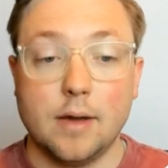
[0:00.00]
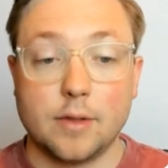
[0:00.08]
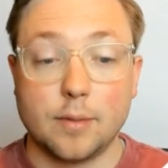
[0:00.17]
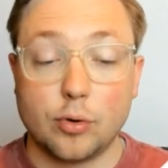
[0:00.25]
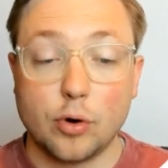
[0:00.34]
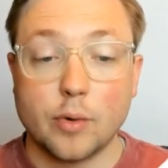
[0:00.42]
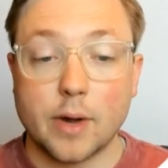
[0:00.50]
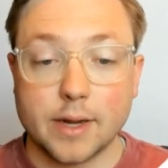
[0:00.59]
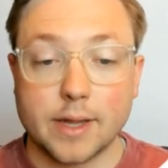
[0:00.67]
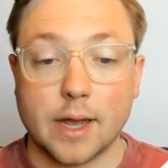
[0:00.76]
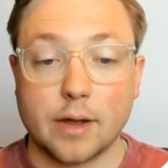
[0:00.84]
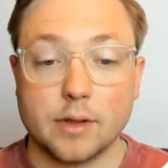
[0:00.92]
The pro rata
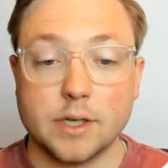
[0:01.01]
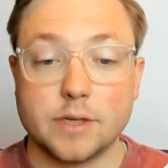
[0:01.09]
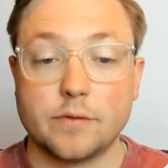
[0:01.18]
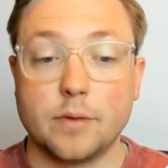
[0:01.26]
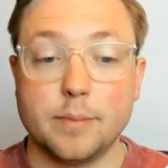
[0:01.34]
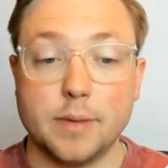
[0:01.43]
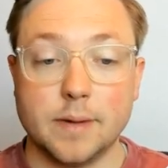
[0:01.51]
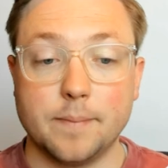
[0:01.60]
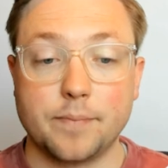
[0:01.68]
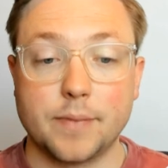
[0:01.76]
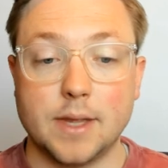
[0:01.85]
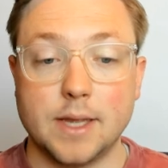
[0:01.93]
calculation for Mia
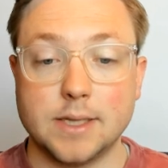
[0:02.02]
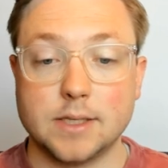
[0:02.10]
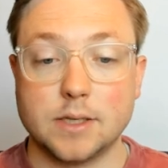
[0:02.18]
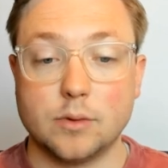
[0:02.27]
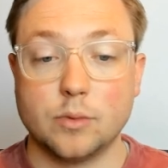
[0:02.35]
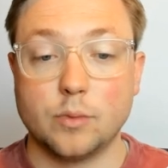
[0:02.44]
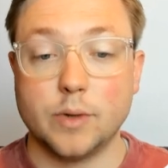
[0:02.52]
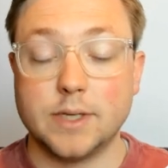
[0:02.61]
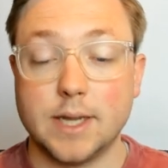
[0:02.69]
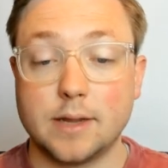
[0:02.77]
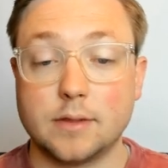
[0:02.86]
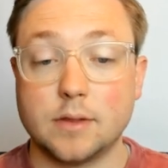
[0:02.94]
is we
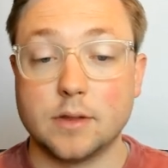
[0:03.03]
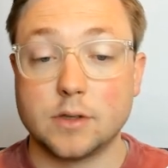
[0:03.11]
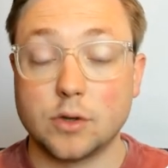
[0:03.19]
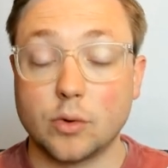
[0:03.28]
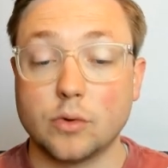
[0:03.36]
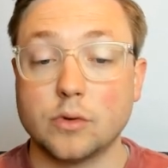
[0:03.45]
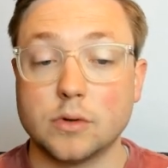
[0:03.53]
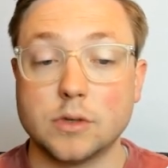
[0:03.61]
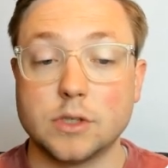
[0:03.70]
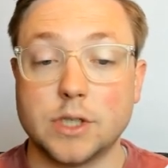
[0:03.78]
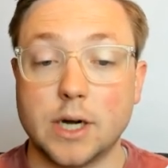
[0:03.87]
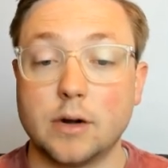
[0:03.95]
take the total
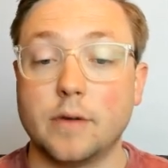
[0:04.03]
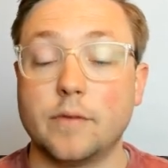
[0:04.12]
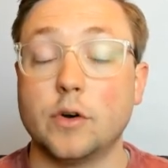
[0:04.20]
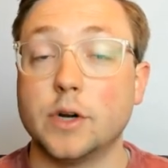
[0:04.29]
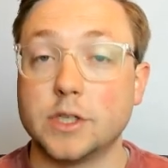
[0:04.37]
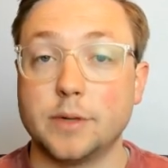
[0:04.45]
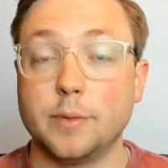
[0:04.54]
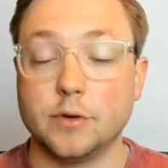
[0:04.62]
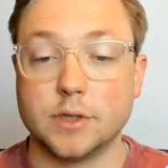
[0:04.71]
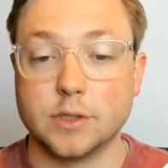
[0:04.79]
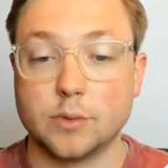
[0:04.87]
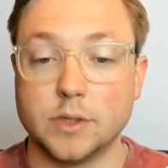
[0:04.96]
share of her distributions,